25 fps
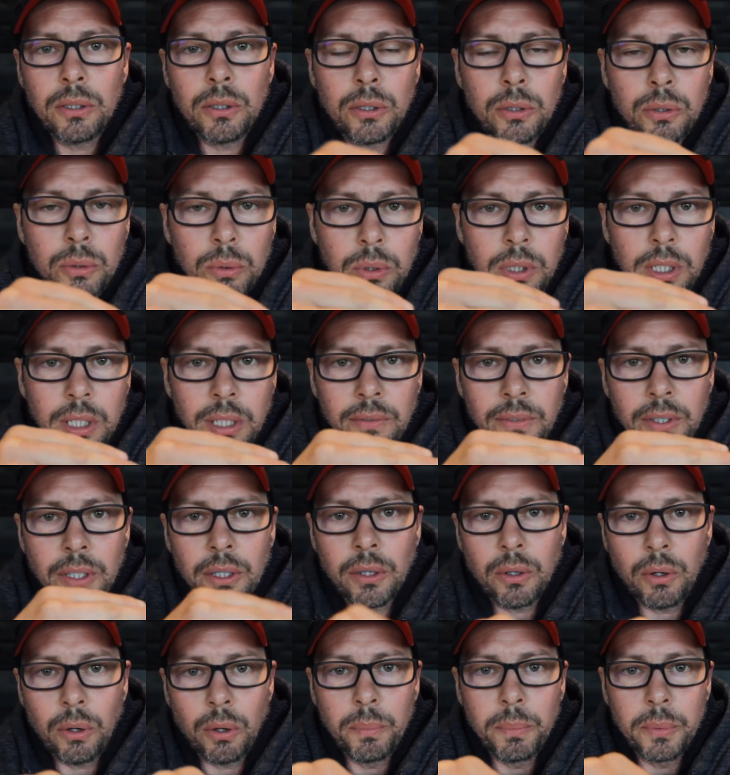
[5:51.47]
to live in a
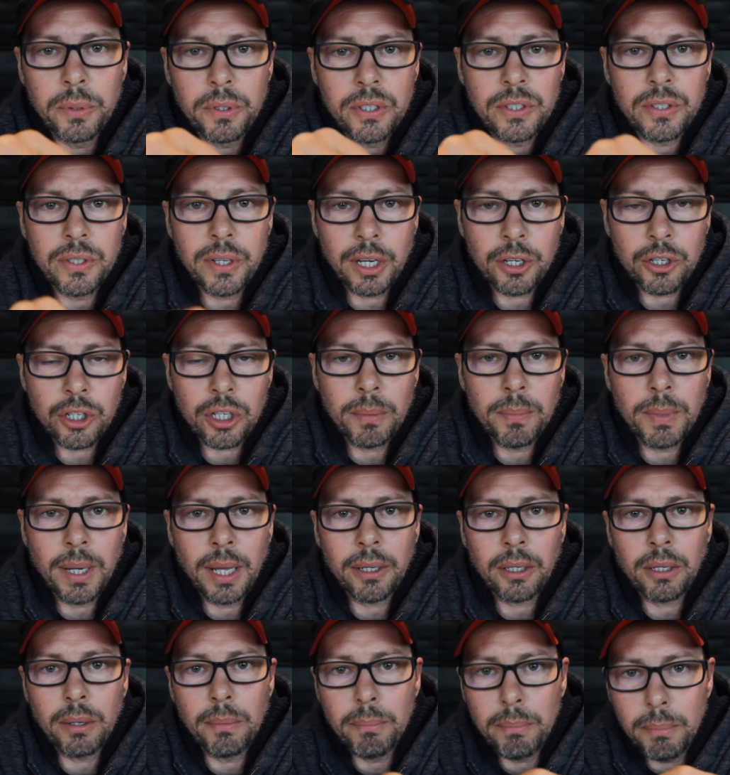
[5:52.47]
communist regime,
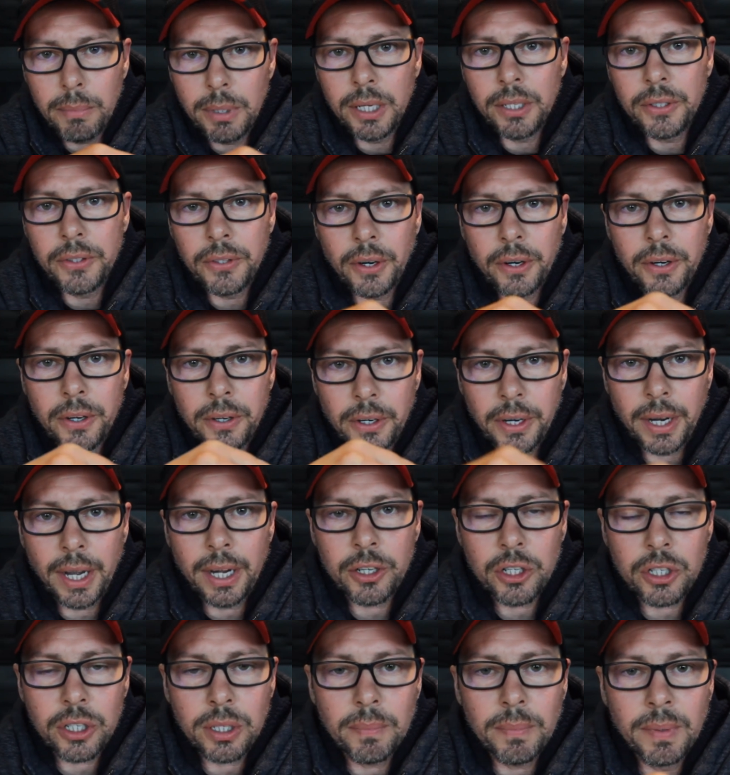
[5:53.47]
like a military
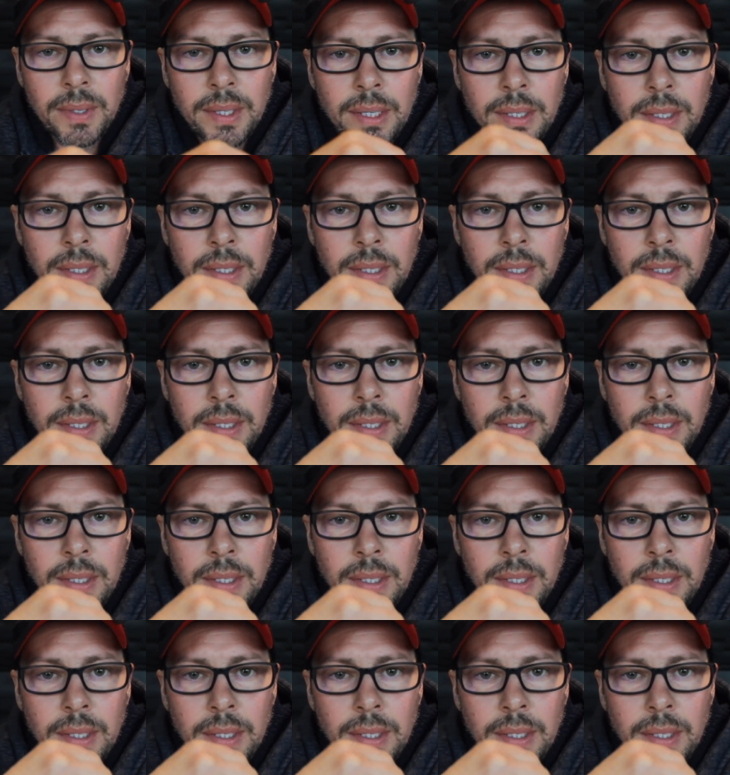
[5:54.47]
regime.